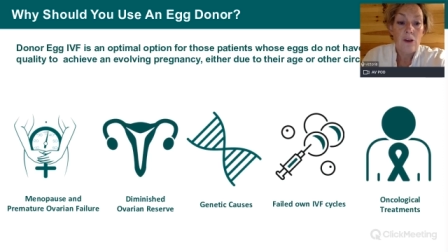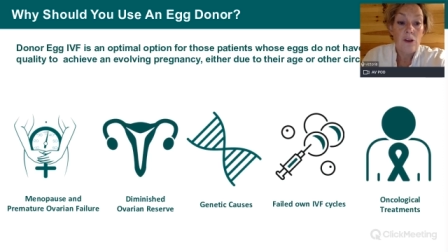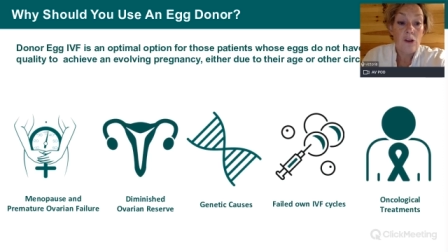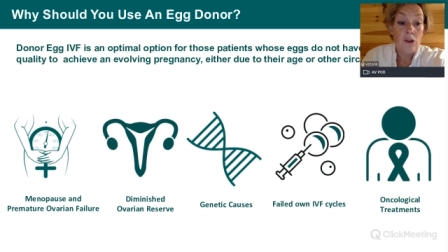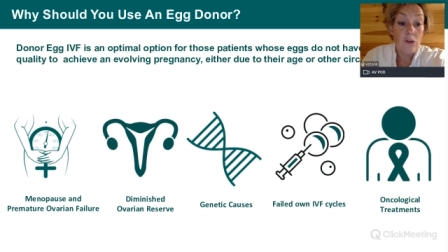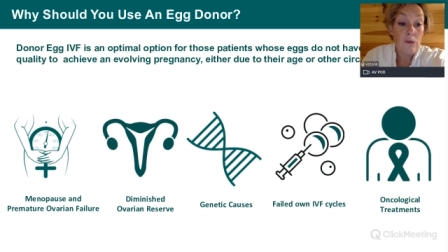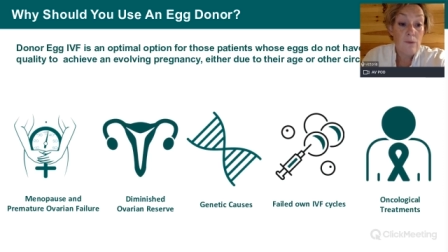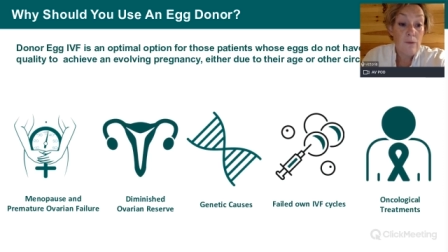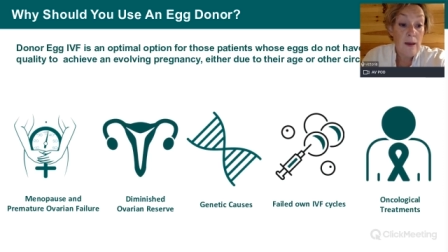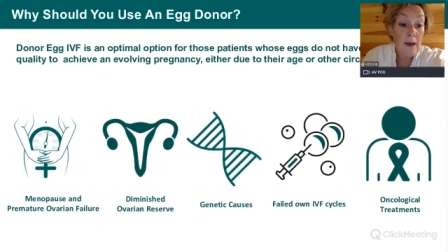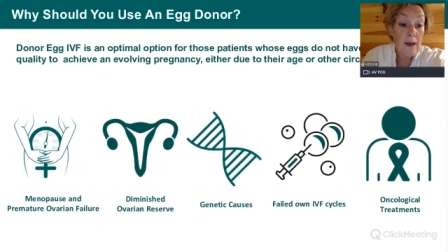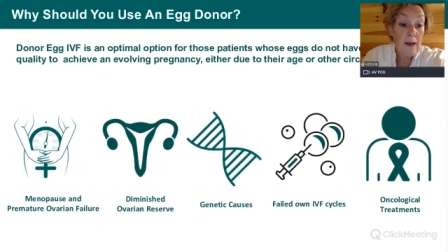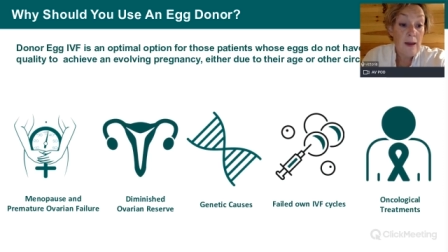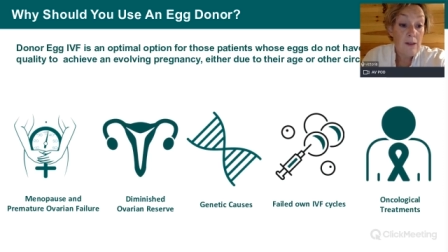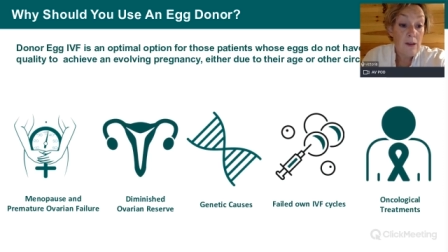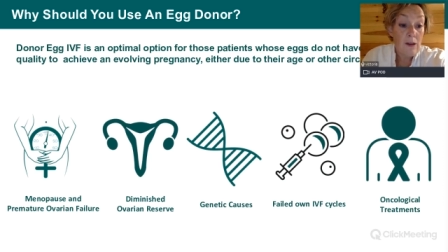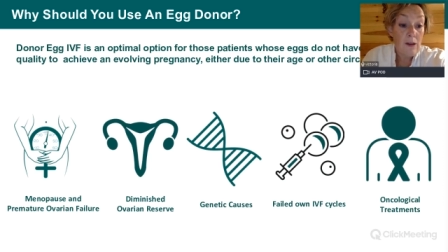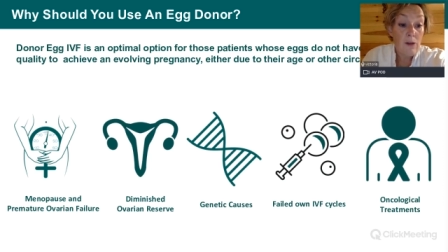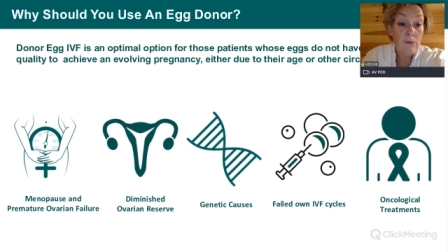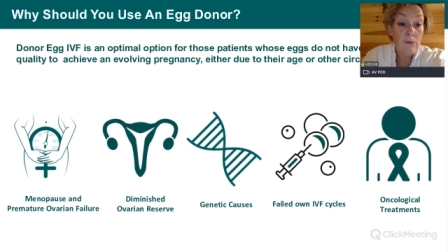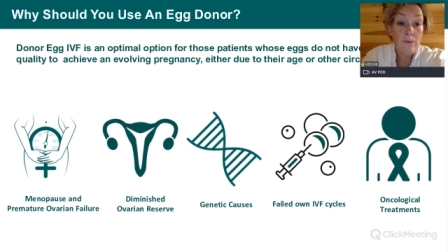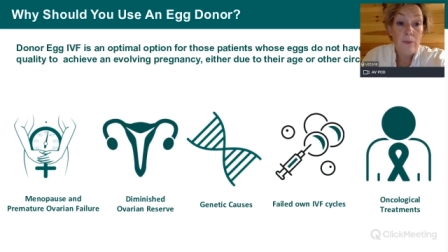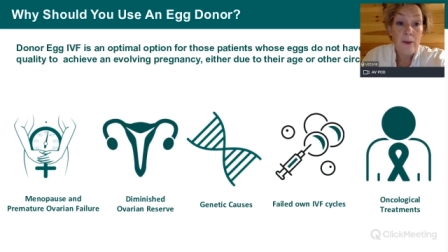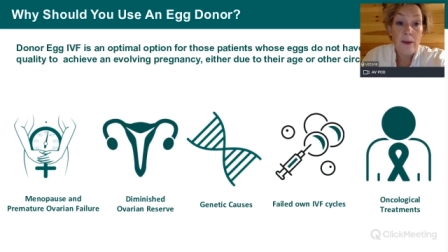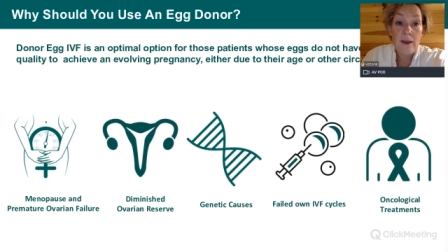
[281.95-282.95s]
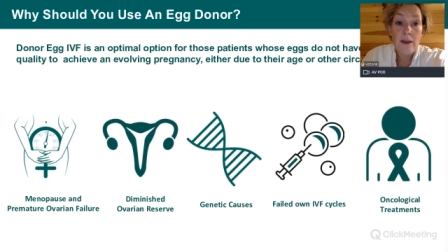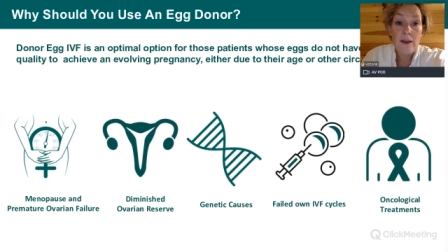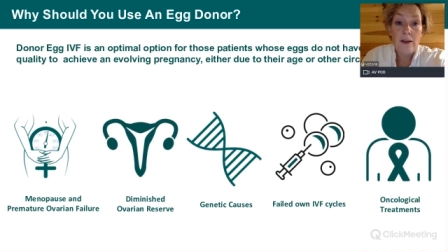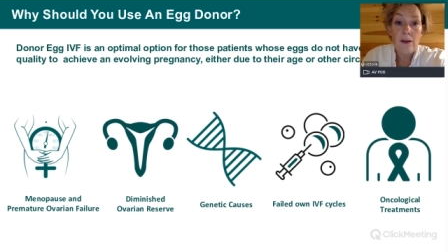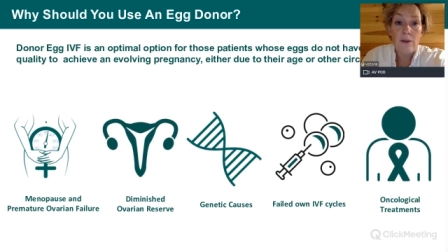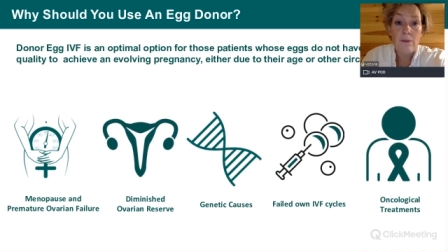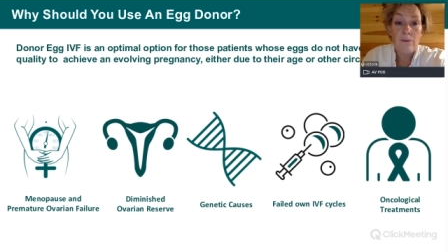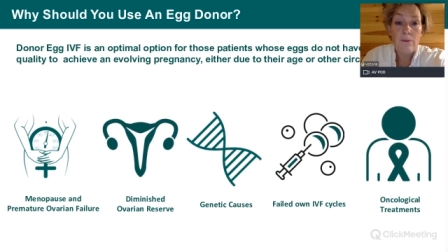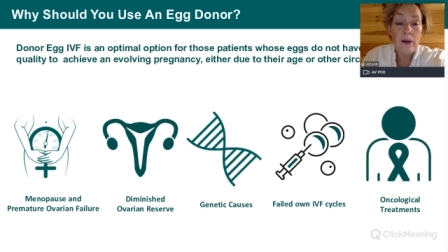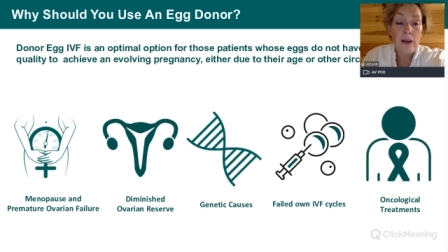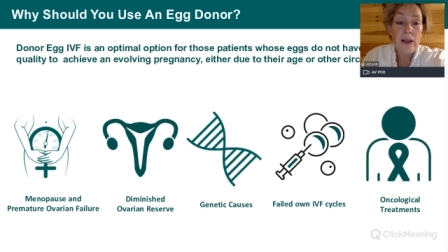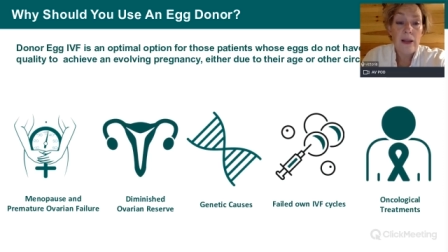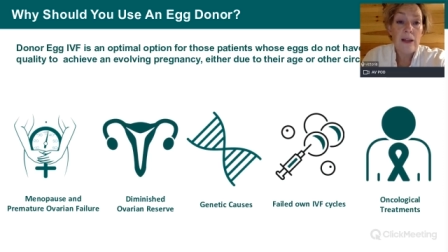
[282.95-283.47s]
You may, though, be
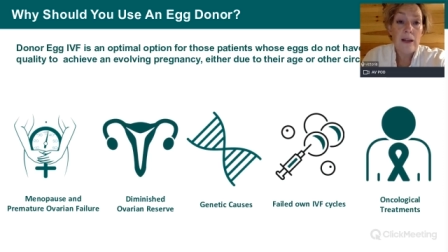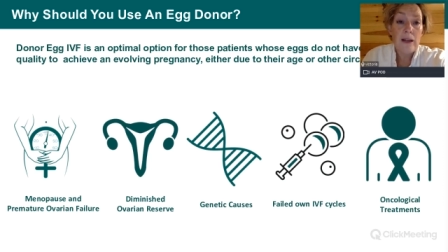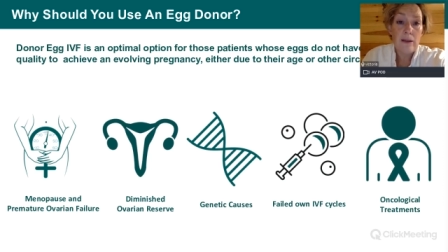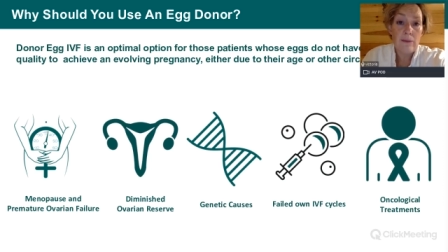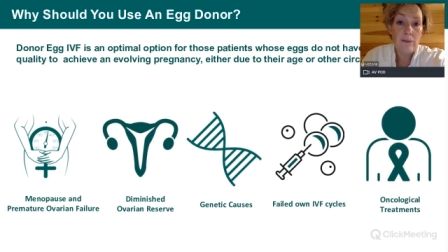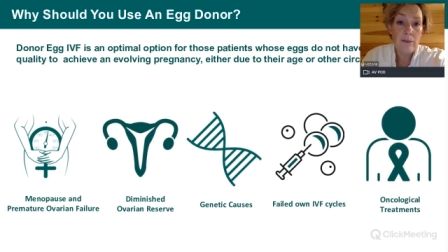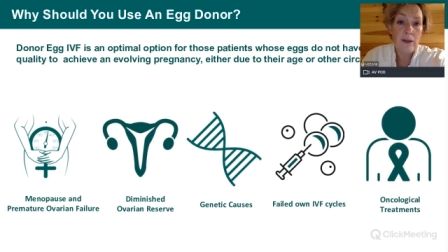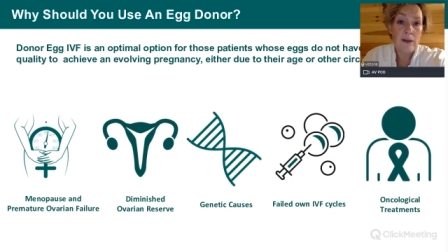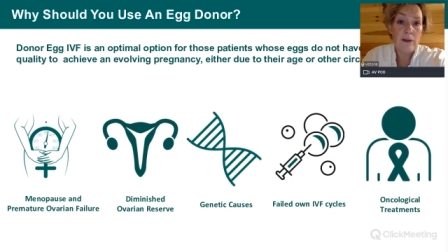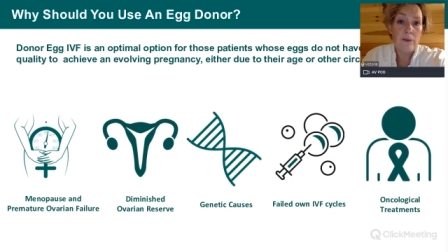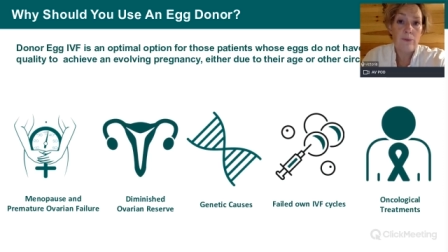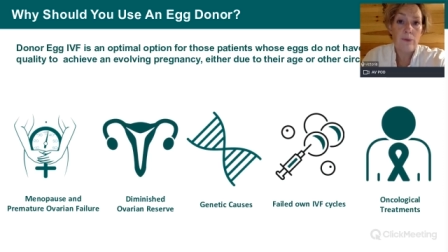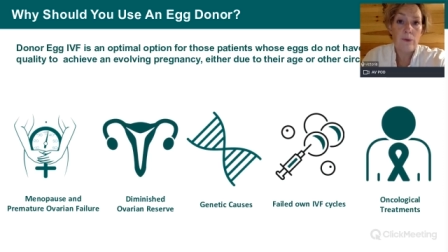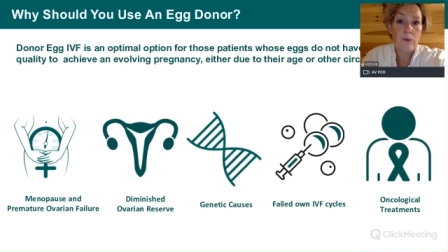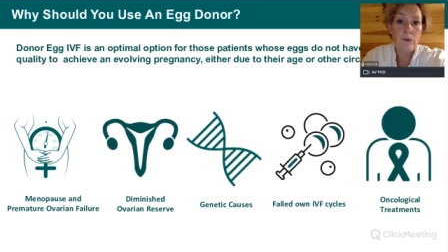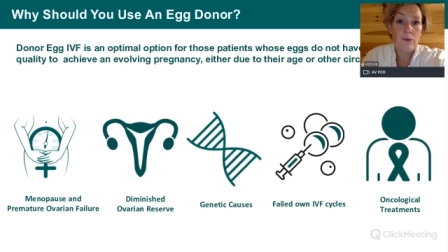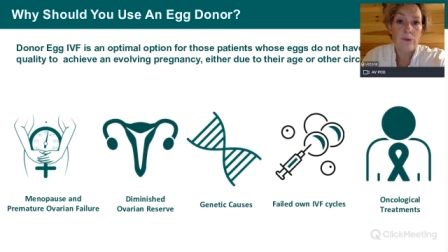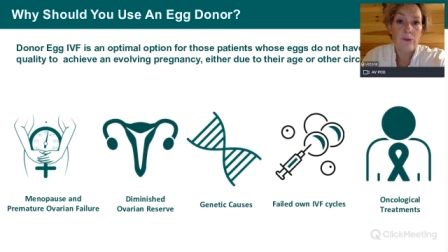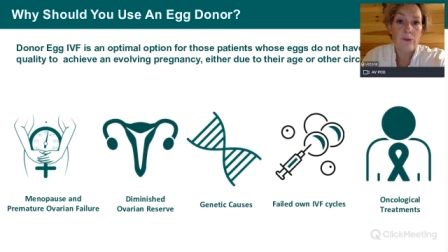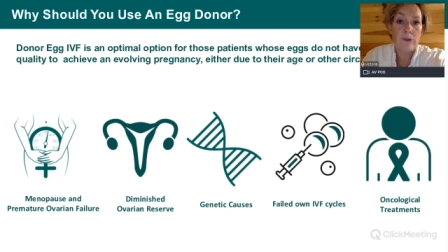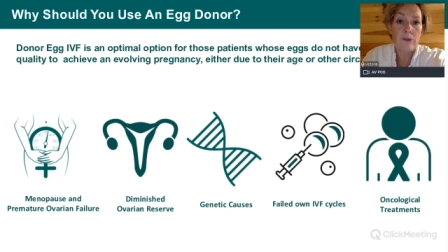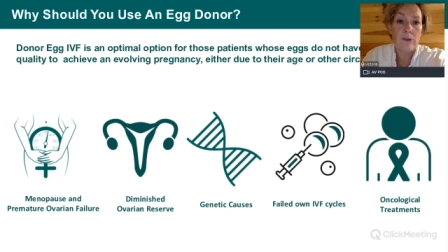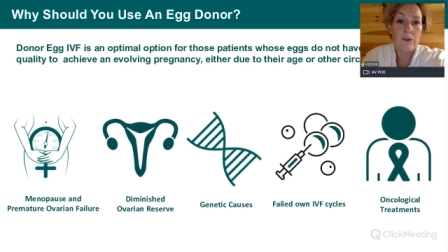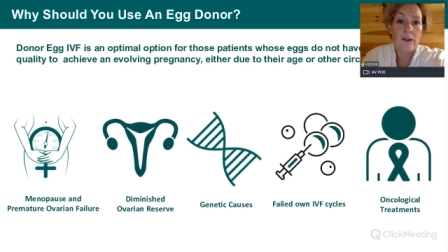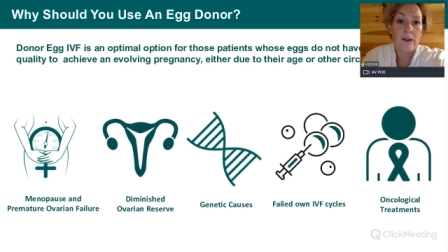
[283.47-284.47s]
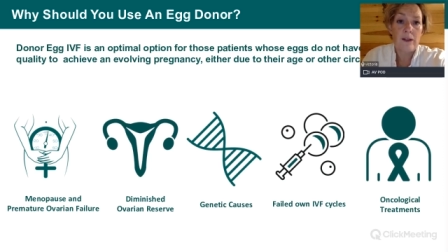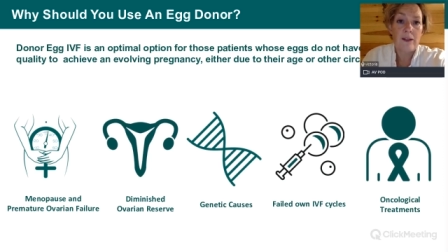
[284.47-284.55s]
completely menopausal,